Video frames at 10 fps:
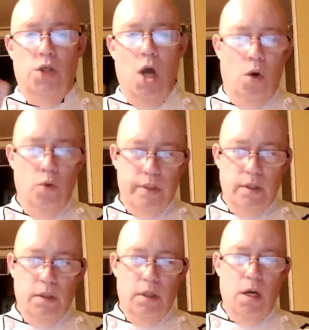
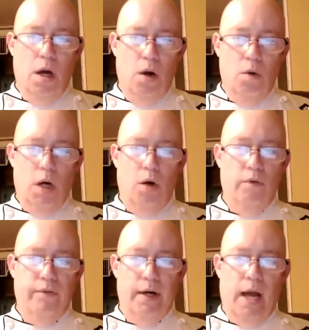Don't go
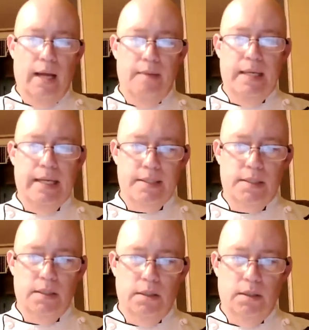over 9
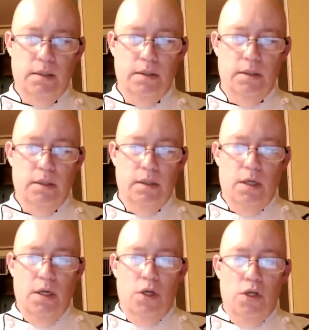minutes.
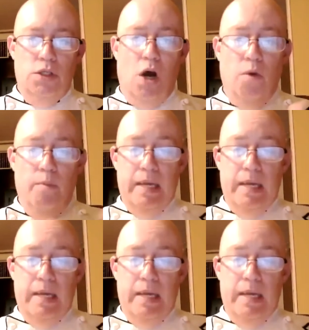So